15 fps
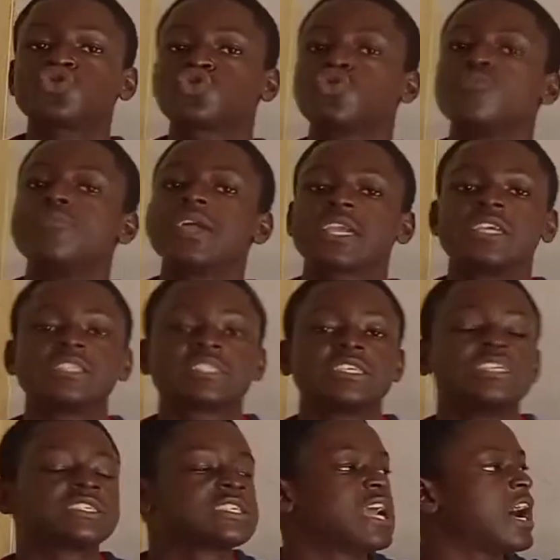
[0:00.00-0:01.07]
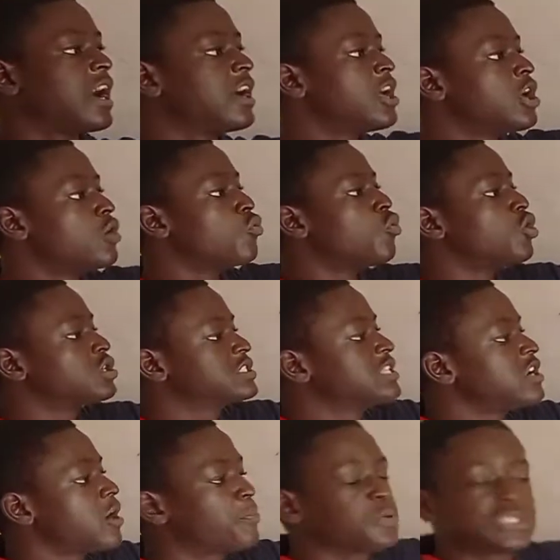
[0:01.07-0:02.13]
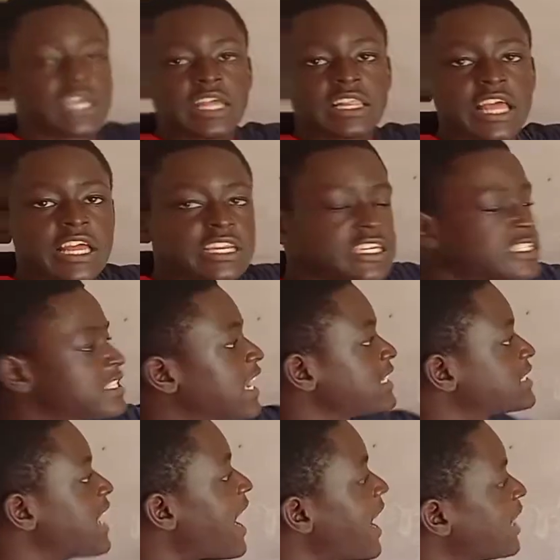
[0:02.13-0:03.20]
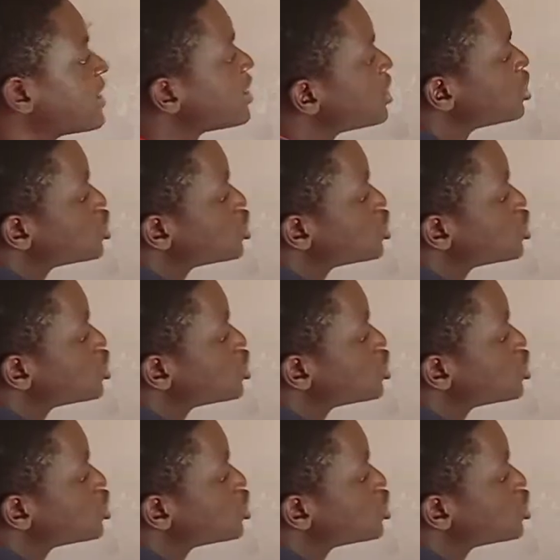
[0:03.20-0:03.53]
used to make it easier was they represented this as I.